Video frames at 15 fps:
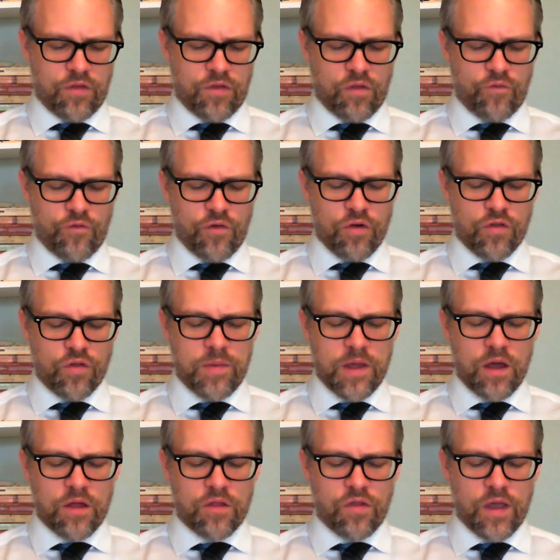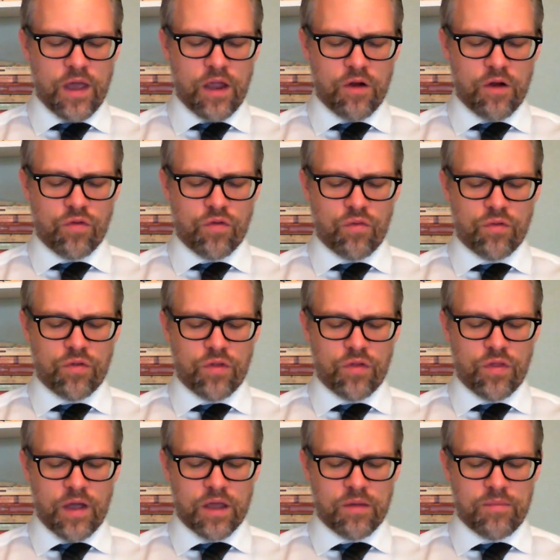It says, first, because the care of souls is
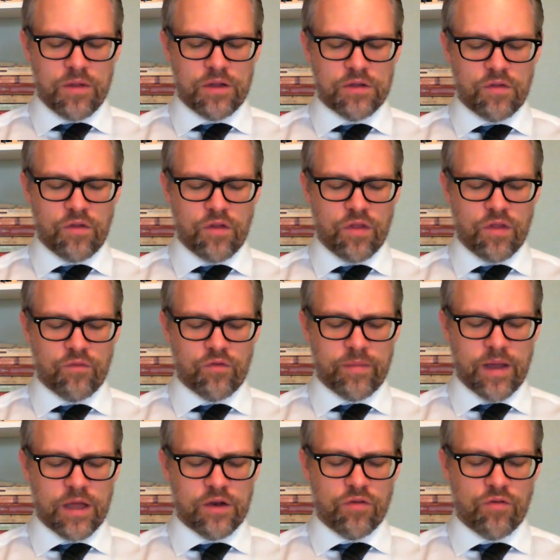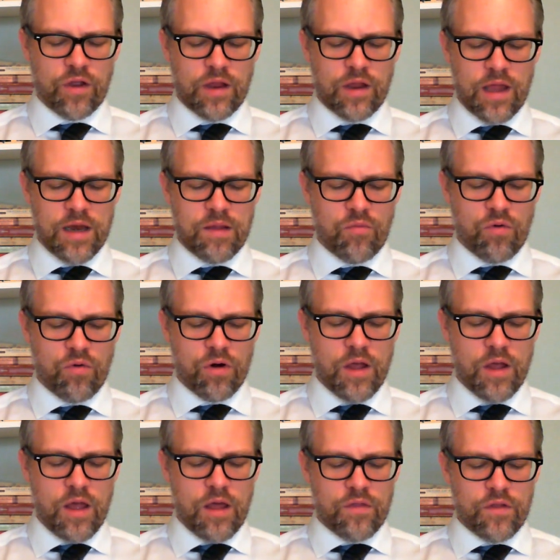not committed to the civil magistrate any more
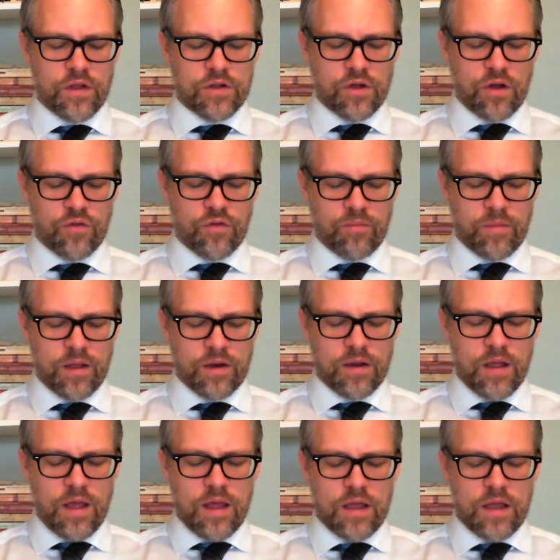than to other men.